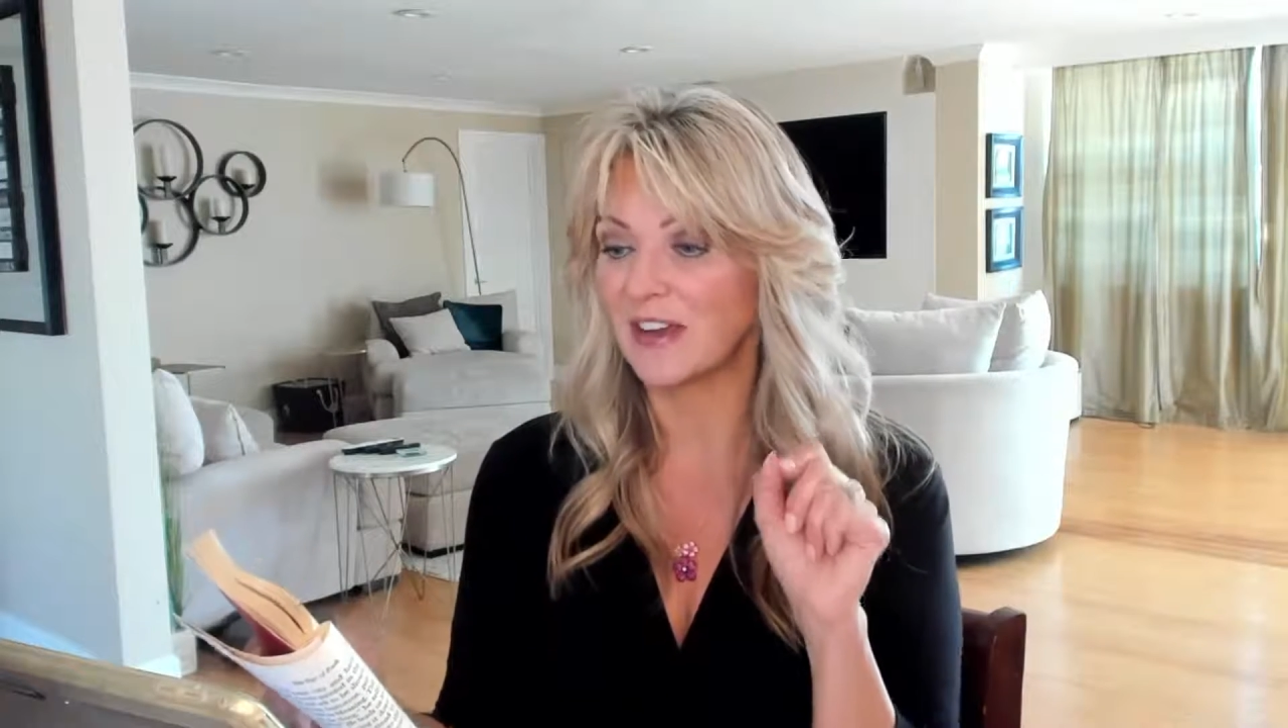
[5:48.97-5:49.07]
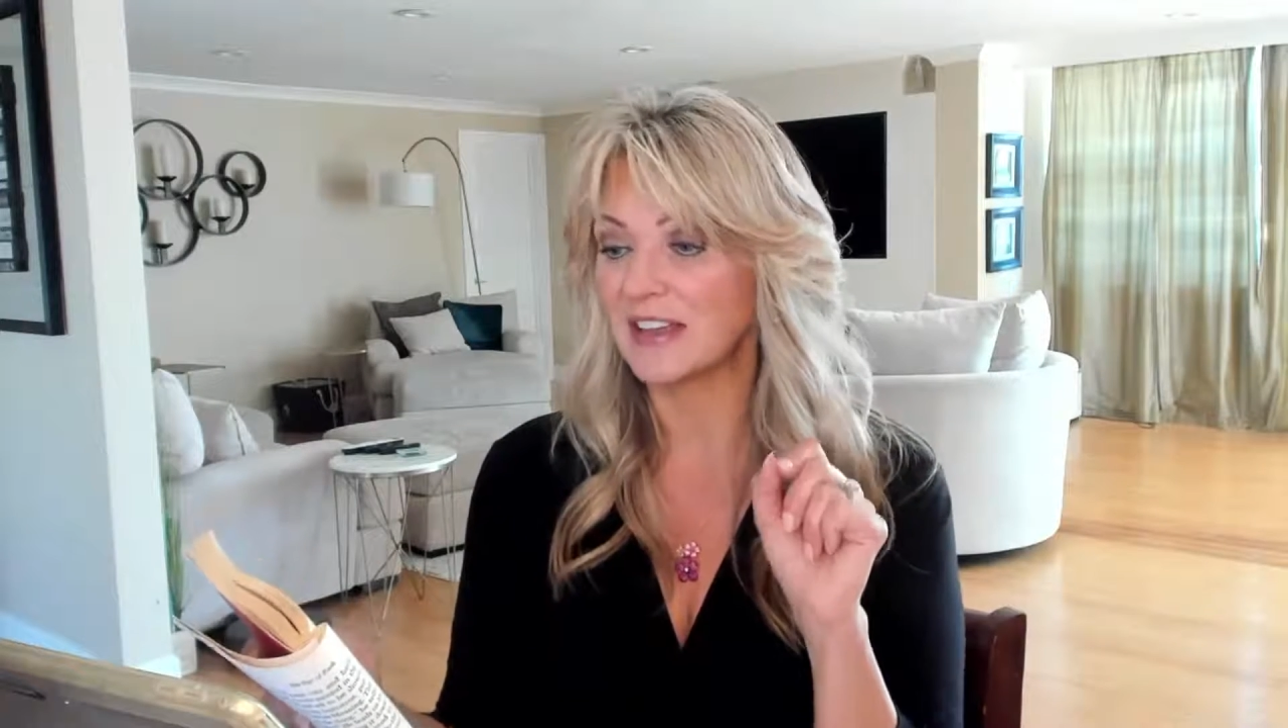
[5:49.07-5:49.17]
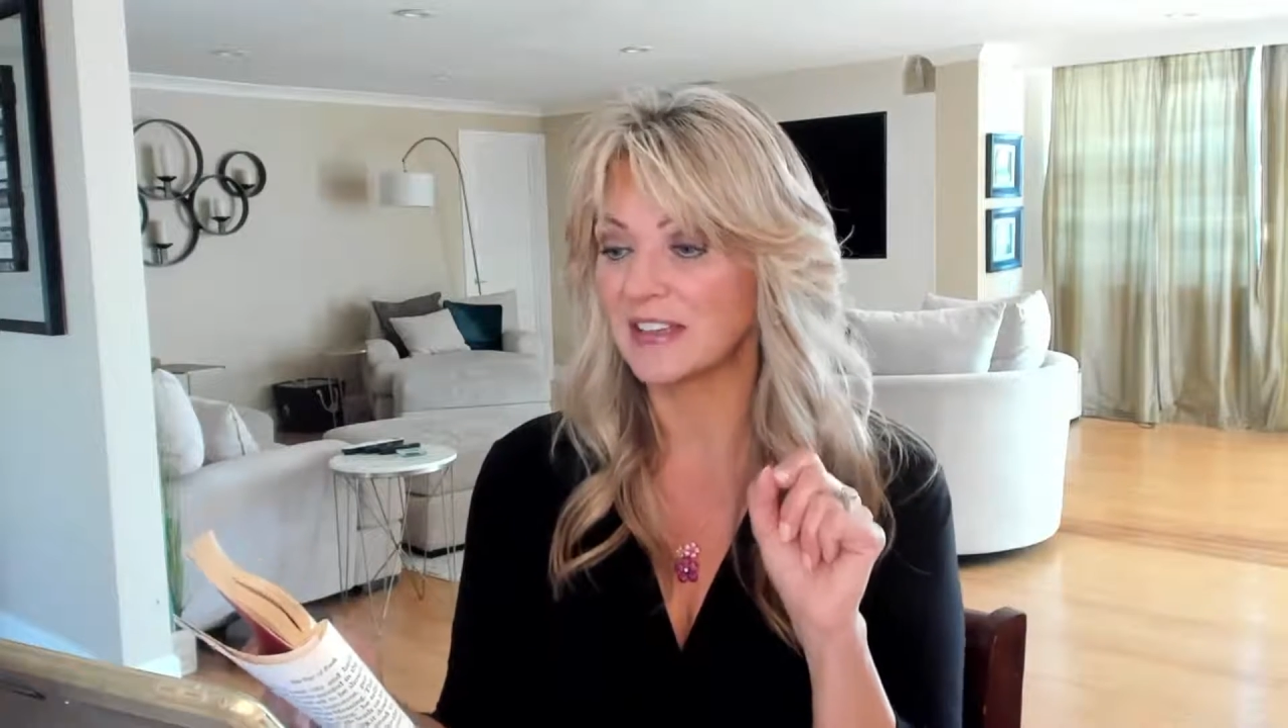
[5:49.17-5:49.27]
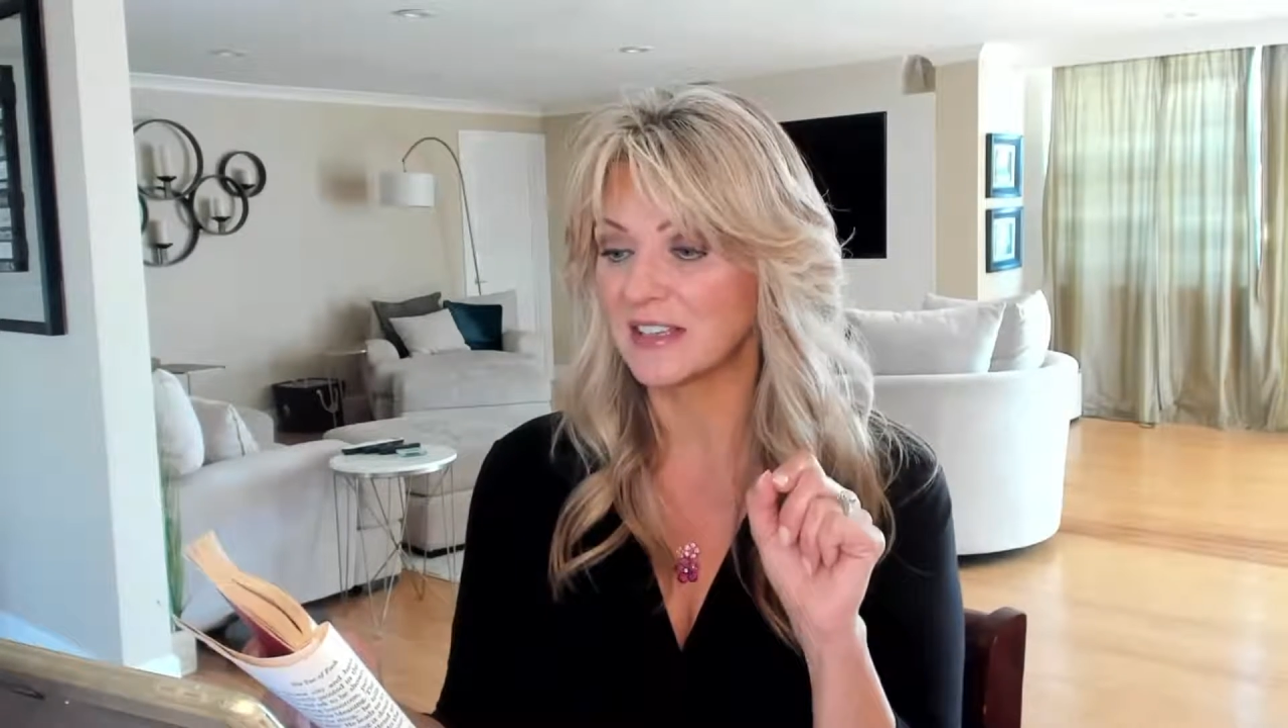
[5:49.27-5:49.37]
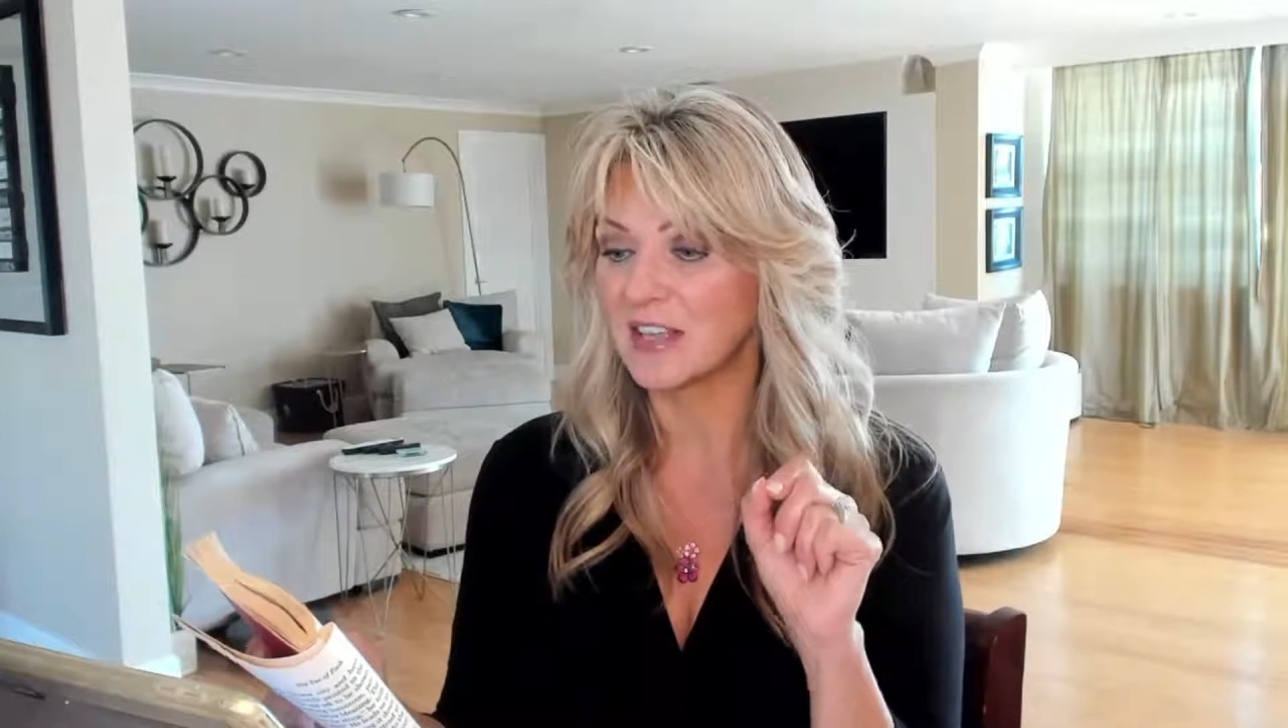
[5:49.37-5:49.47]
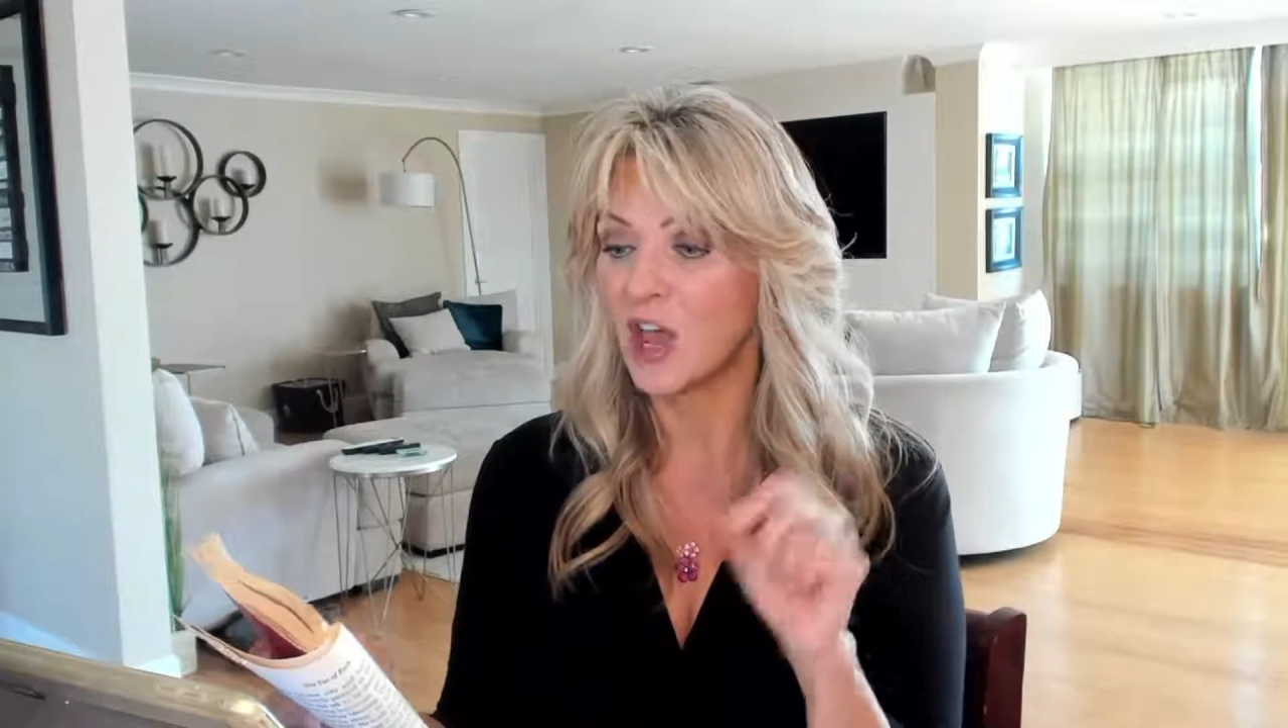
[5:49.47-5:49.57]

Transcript: phrases,